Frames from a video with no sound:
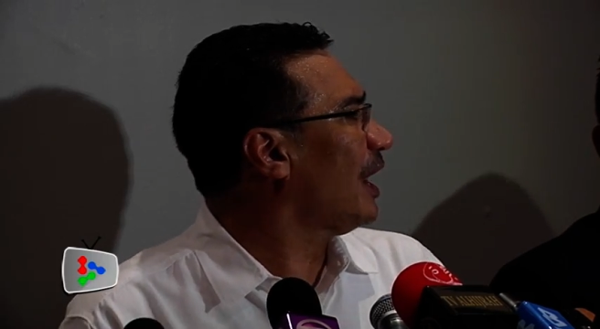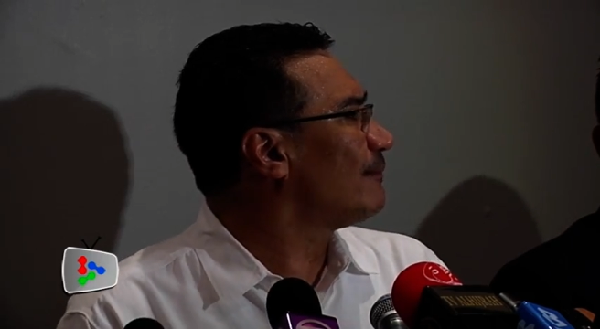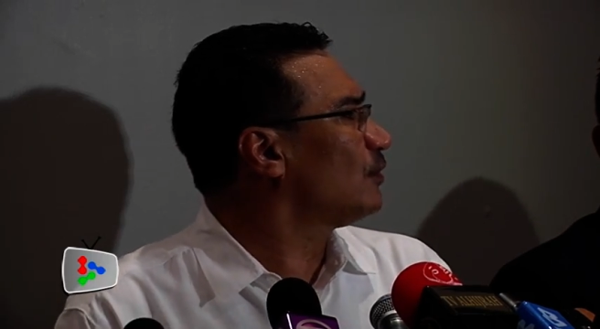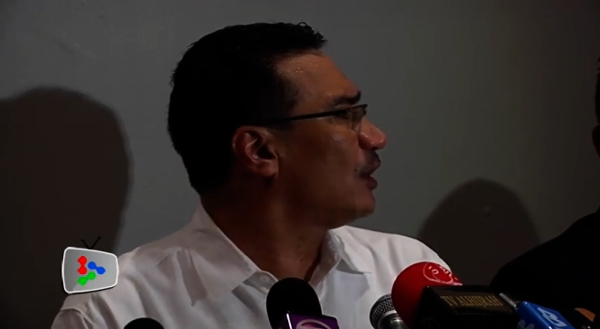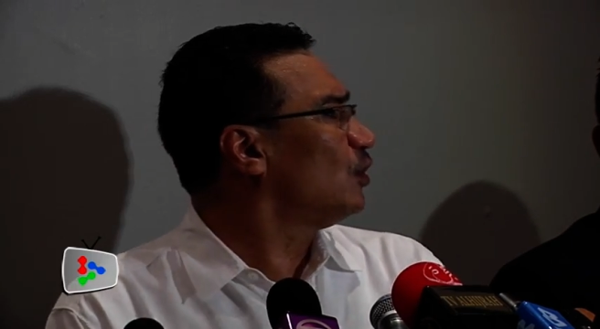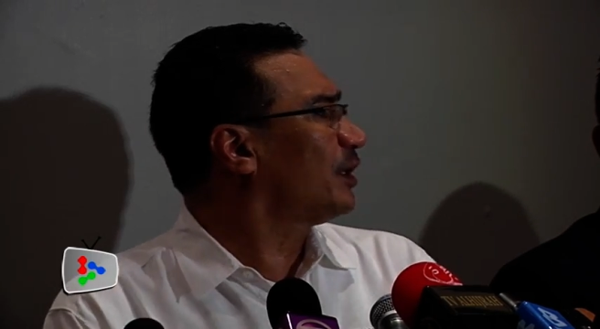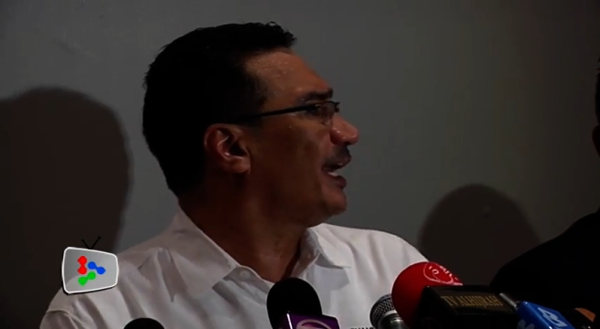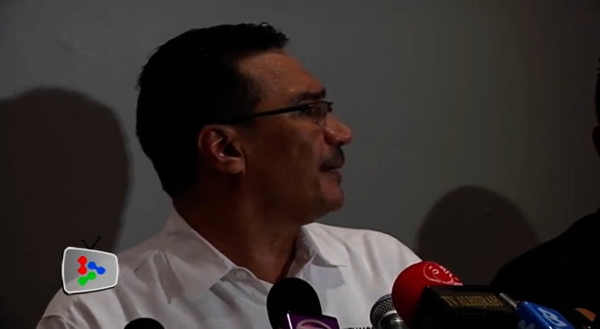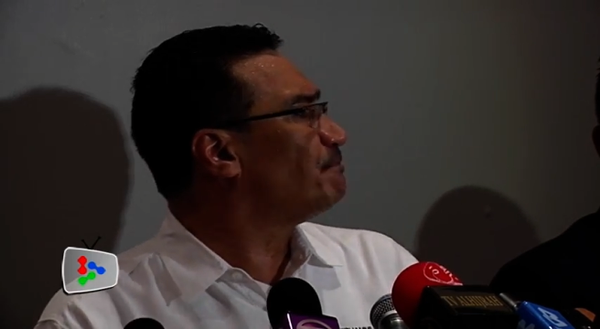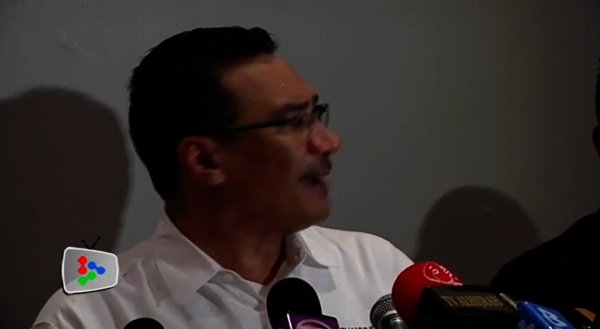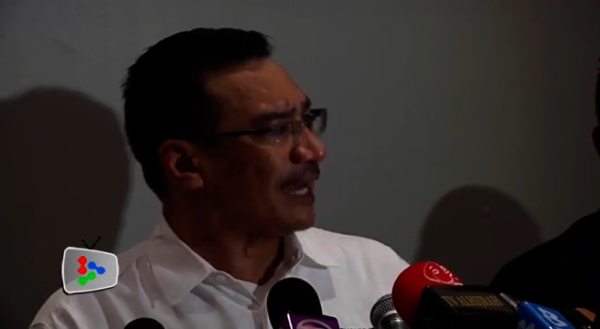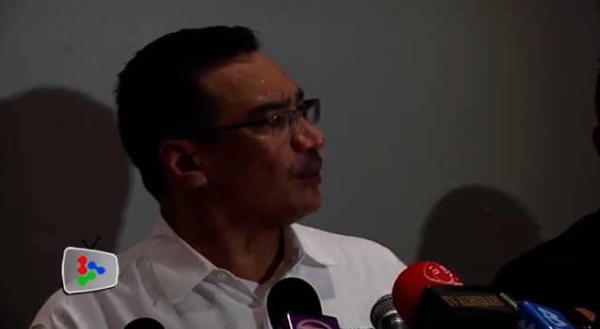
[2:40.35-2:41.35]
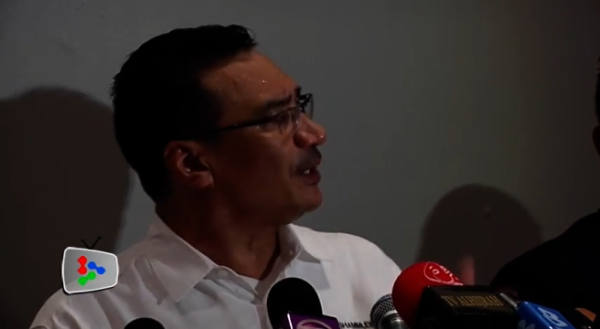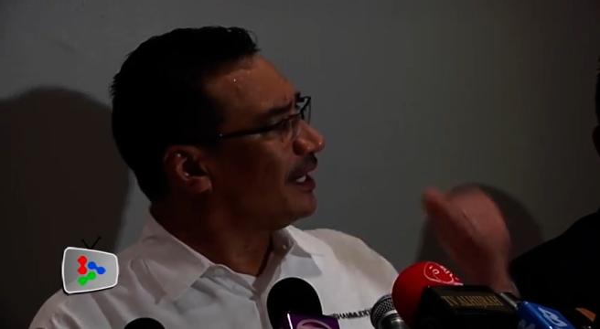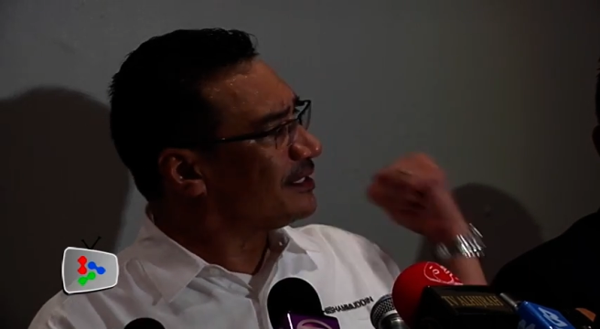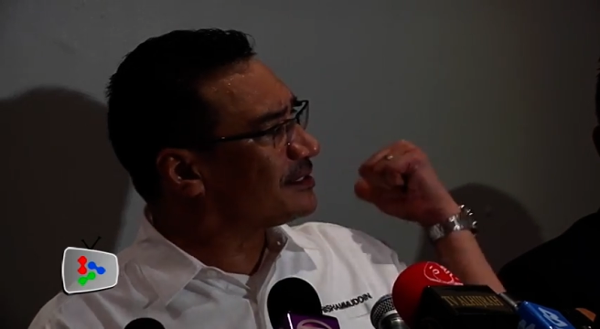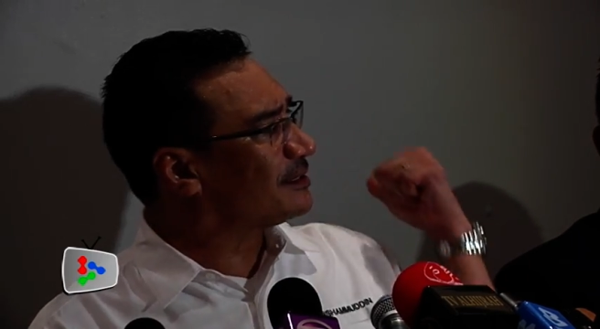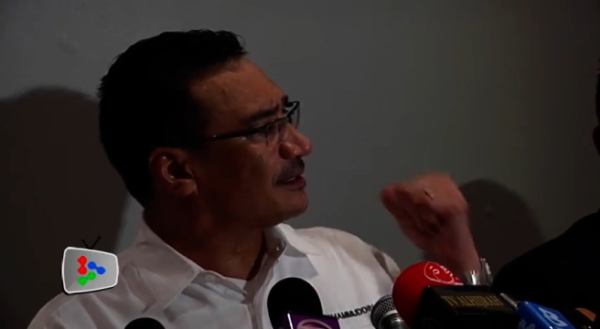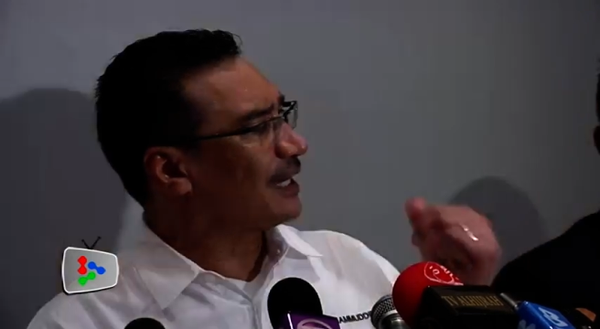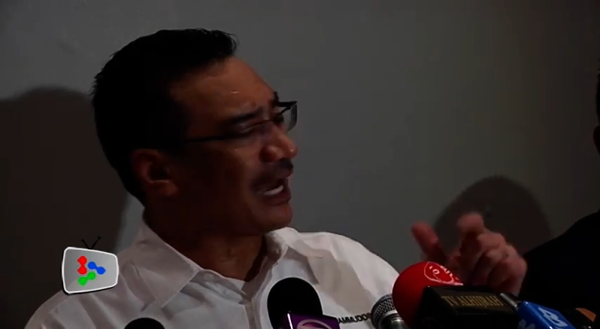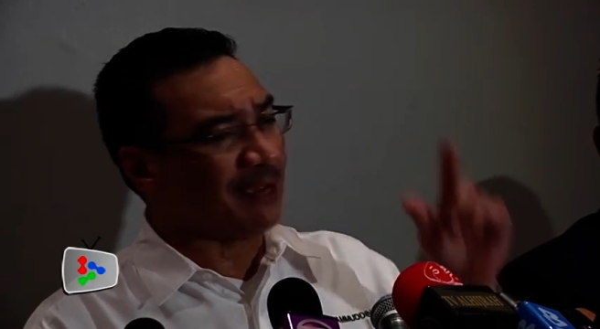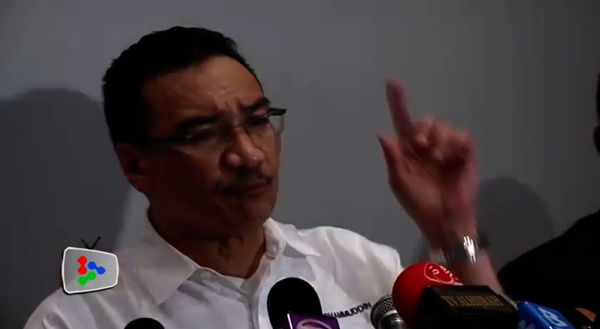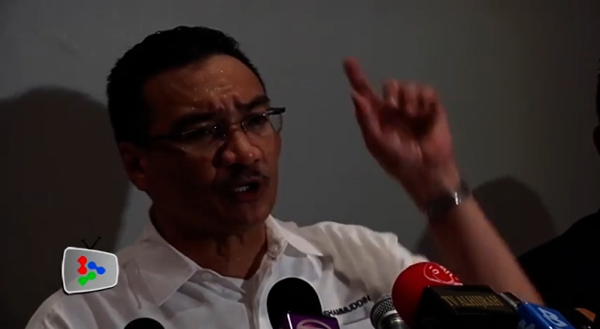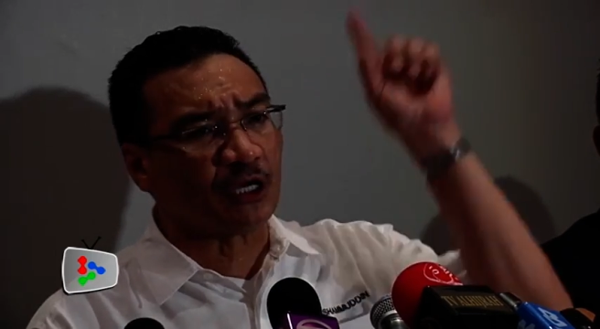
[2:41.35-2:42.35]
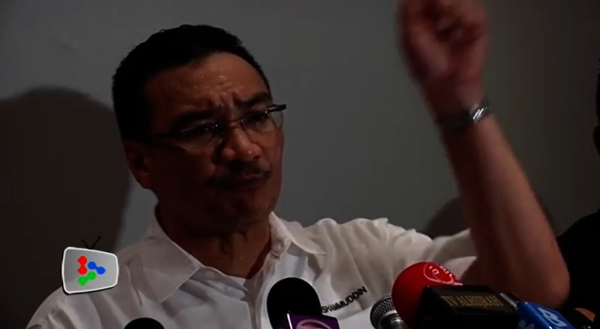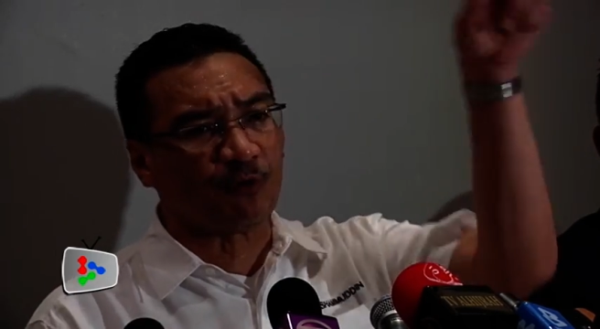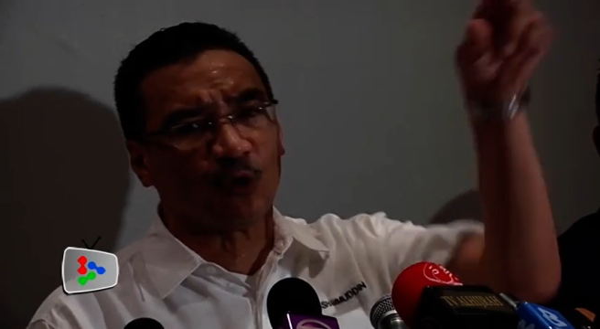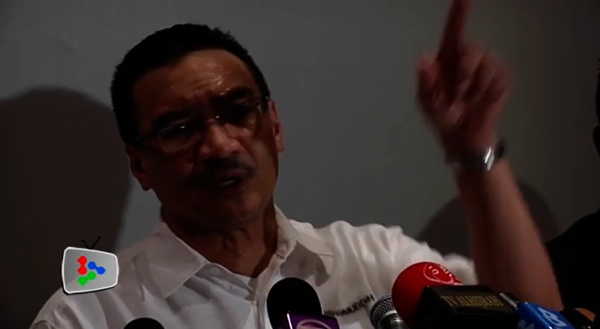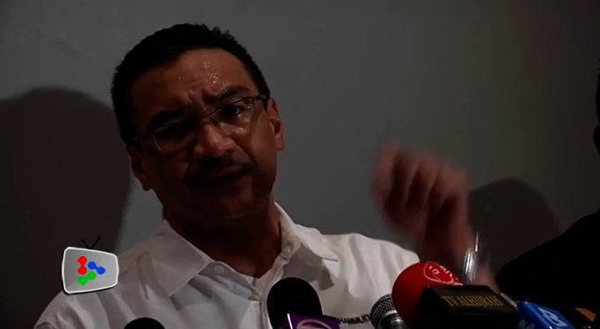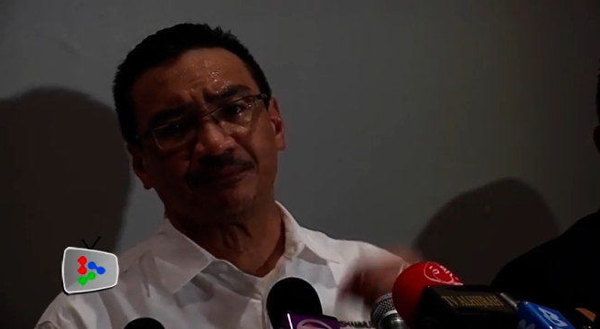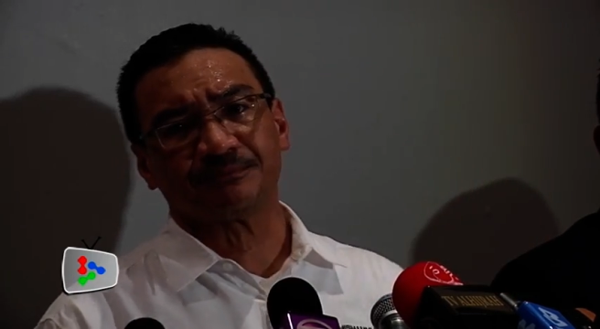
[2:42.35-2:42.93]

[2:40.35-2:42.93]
I'm not looking backwards, I'm looking forward.